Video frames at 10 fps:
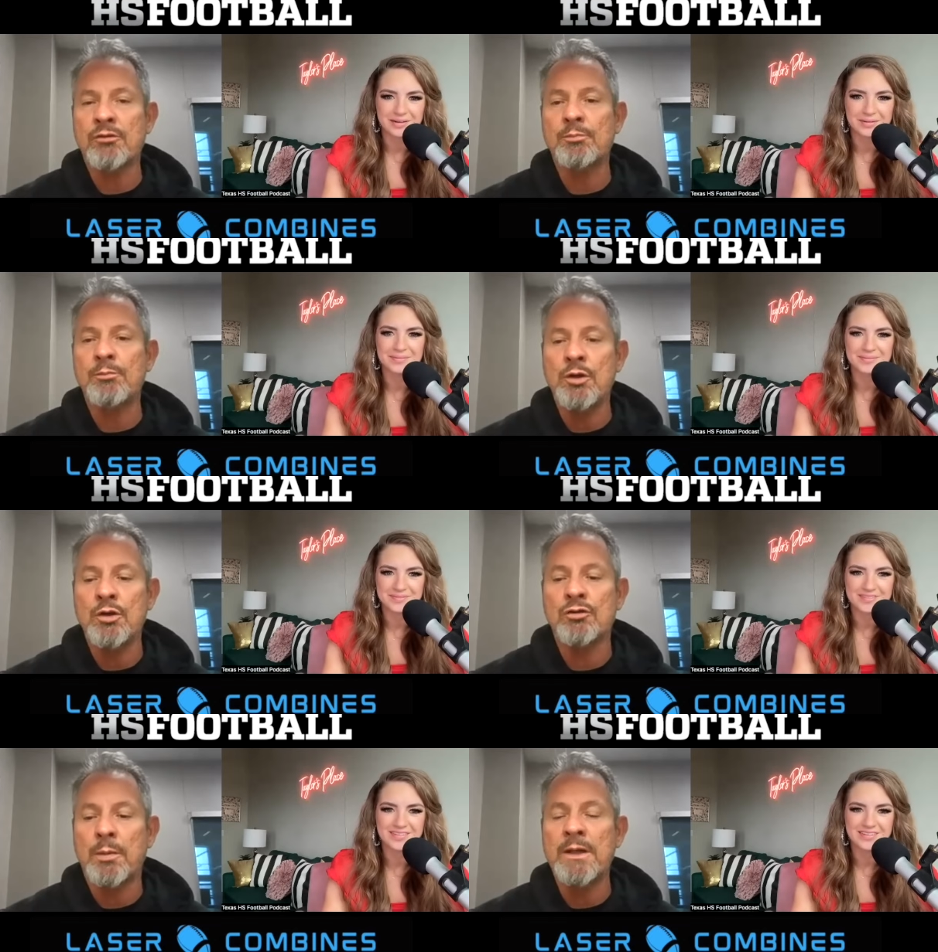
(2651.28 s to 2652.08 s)
Speaker 1: right. your
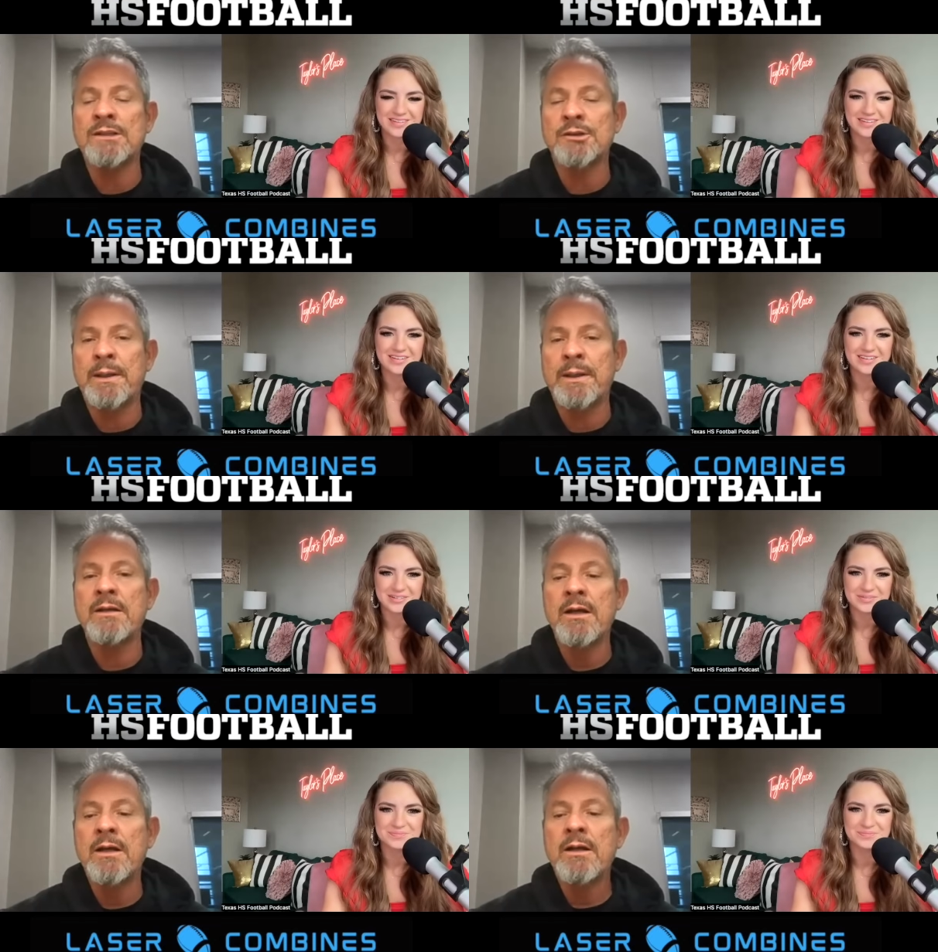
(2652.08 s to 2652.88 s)
sprint speed.
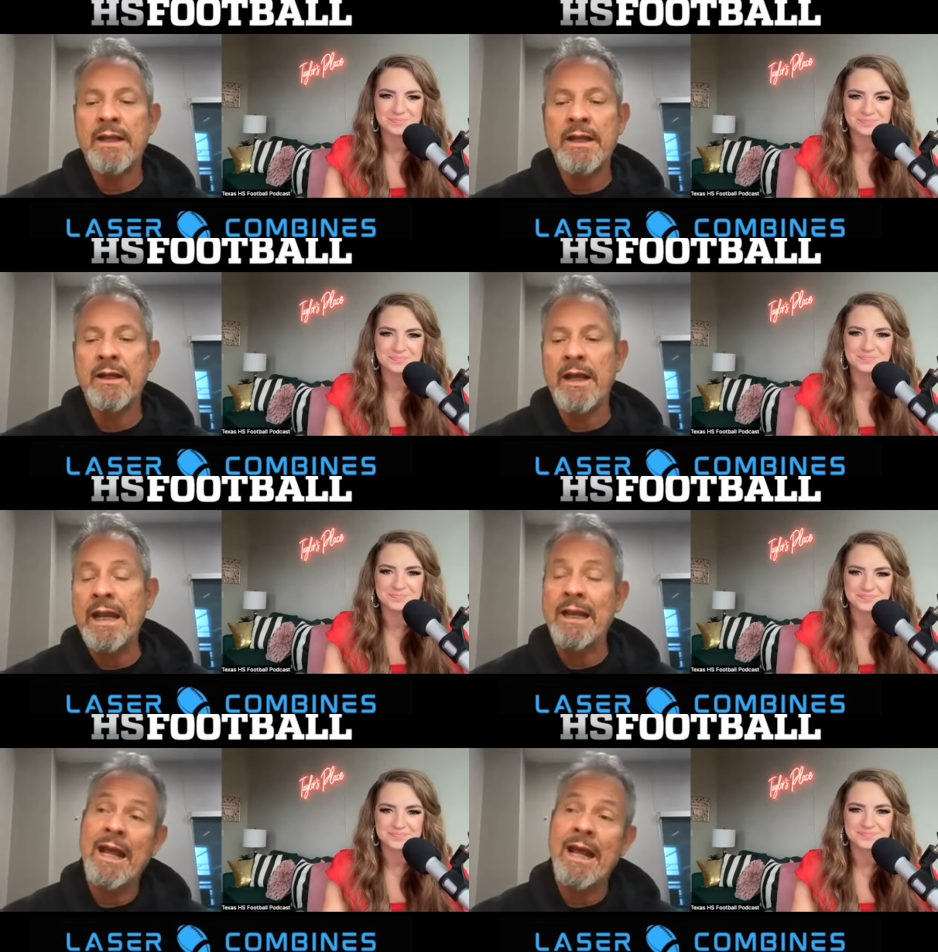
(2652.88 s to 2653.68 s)
Mm-hmm. And,
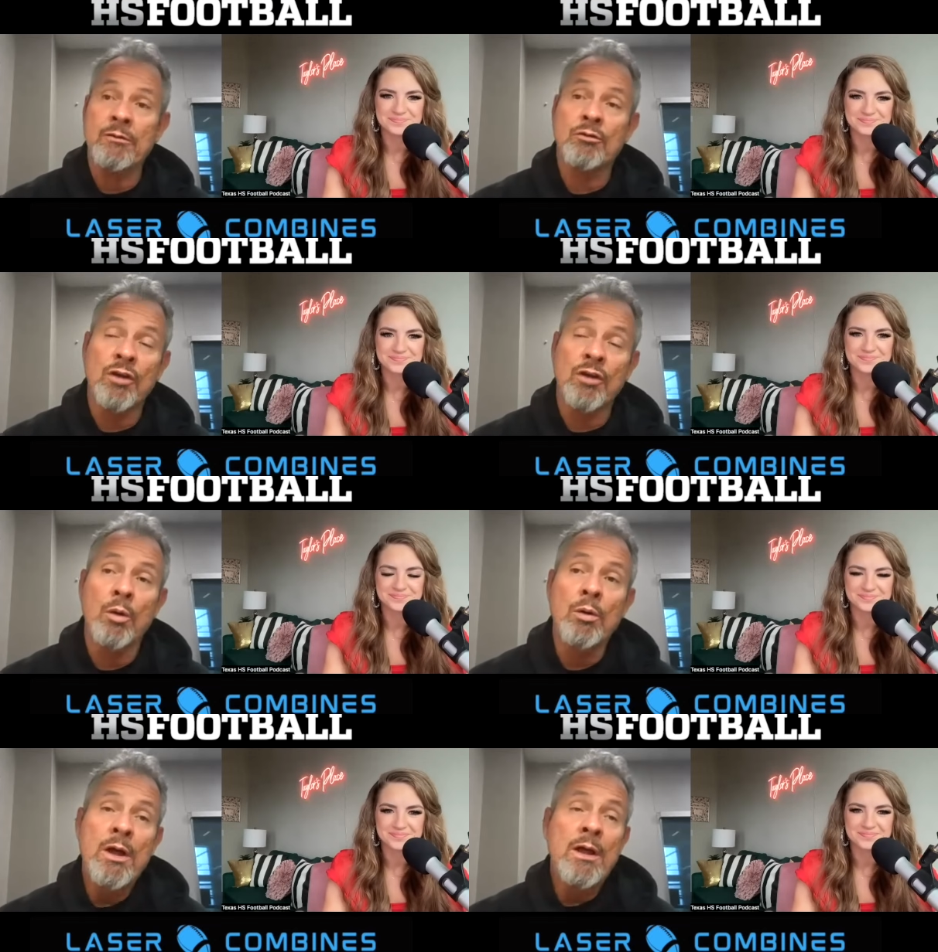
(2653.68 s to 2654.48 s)
and so
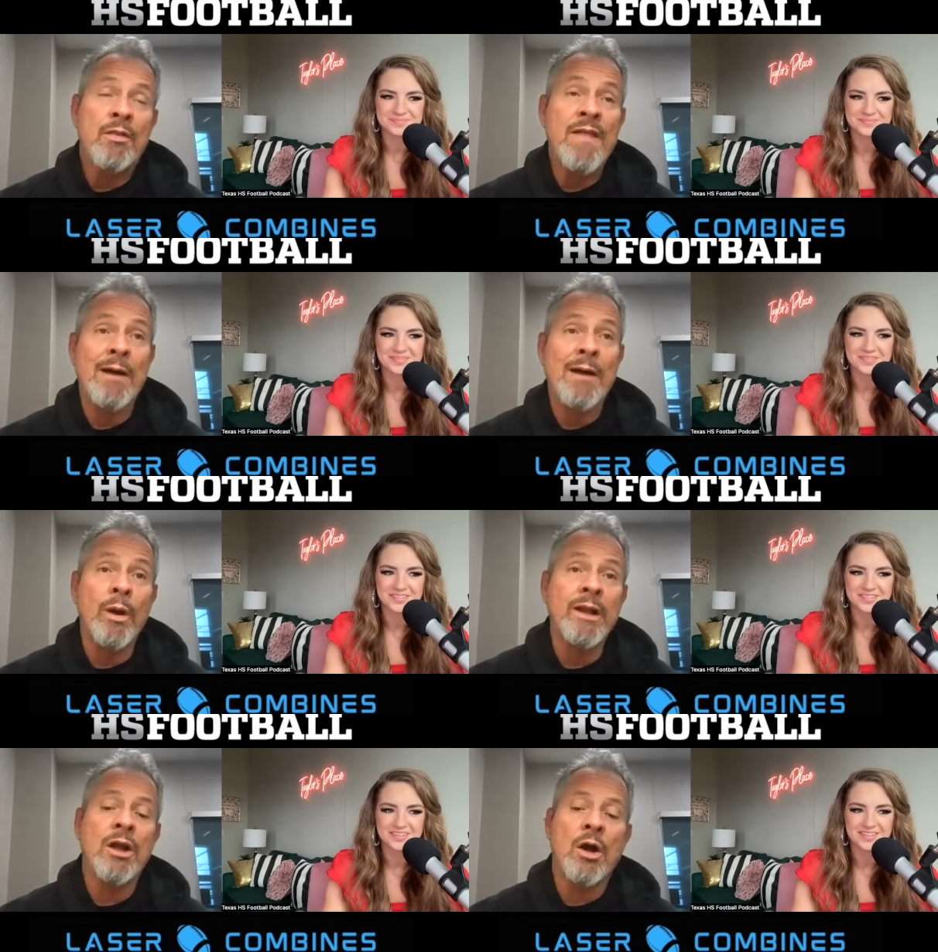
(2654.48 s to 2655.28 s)
that
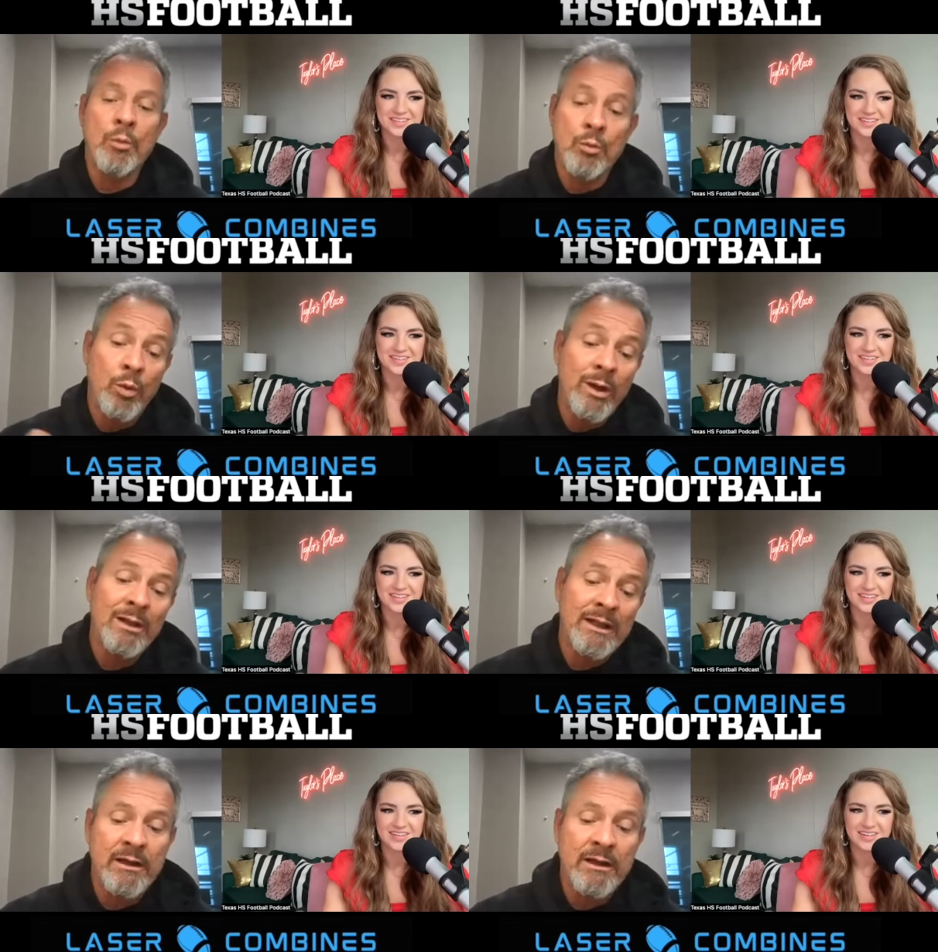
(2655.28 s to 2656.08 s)
window really
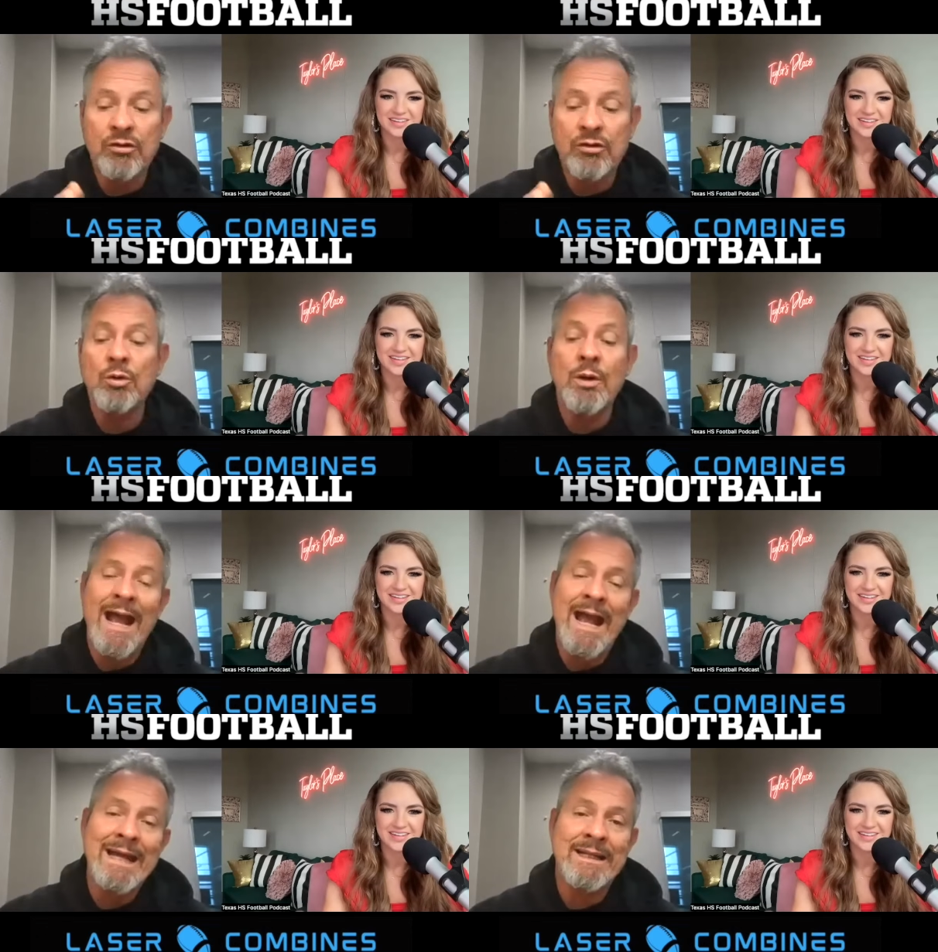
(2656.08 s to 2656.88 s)
is two to
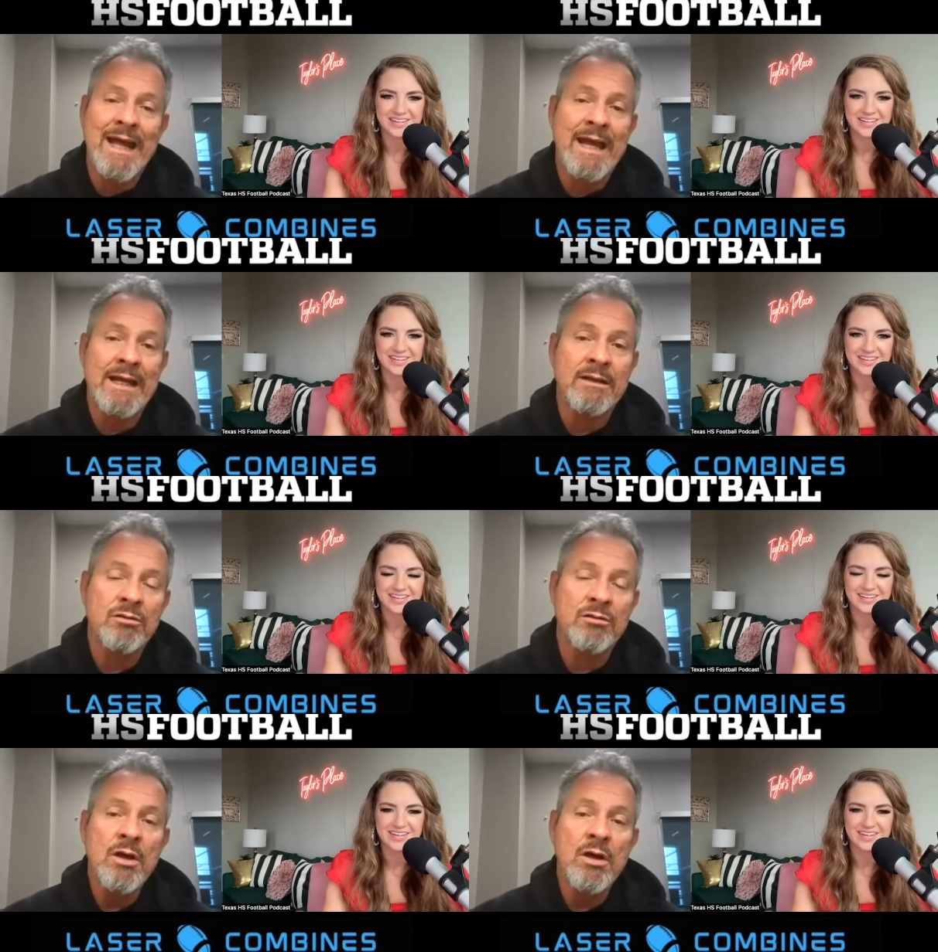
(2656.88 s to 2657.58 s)
eight days.